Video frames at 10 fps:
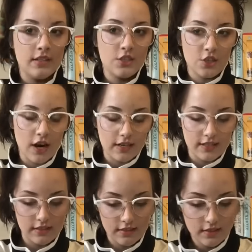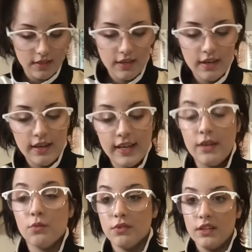distracted.
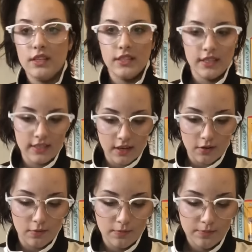It really does help.